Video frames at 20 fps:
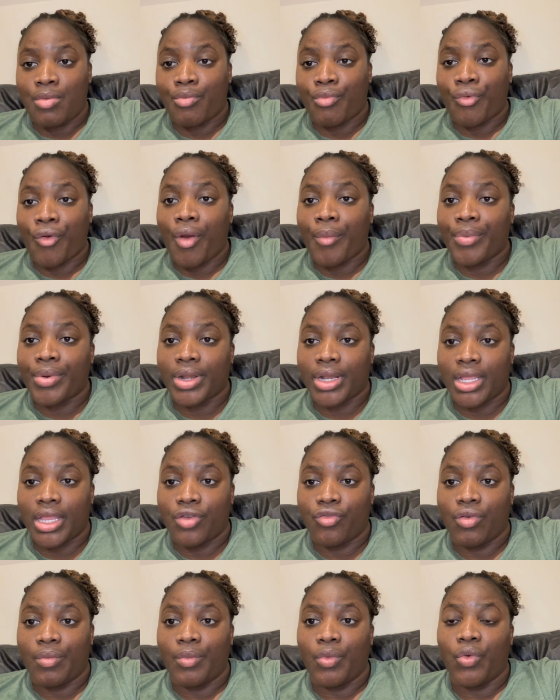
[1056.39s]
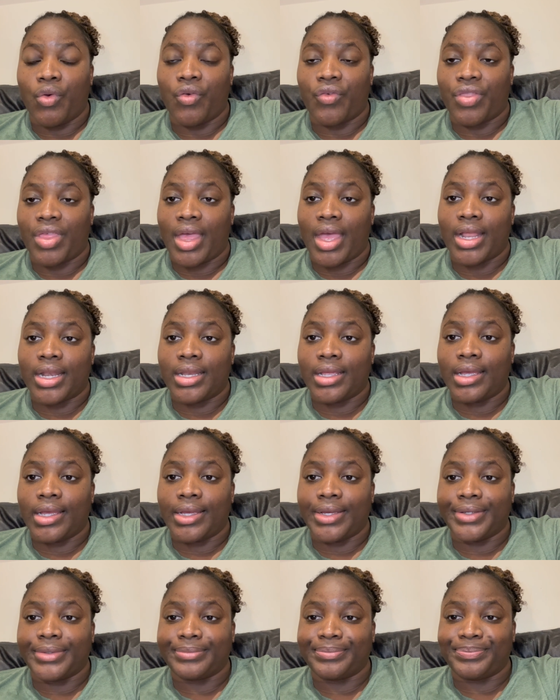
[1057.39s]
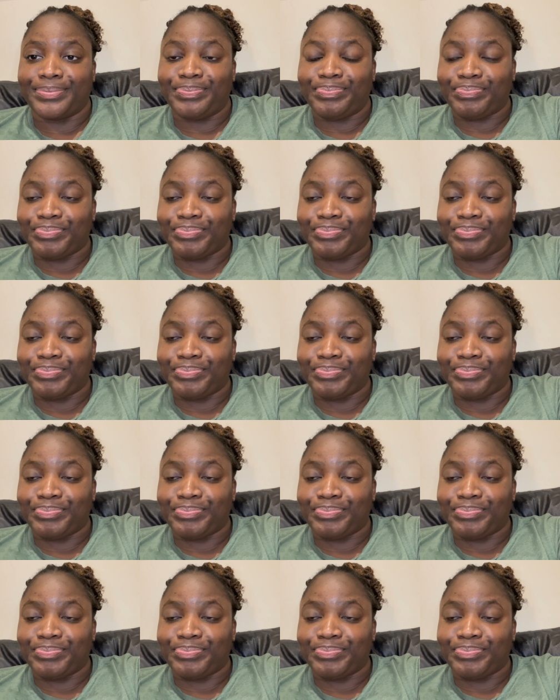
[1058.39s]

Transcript: properly remove that um,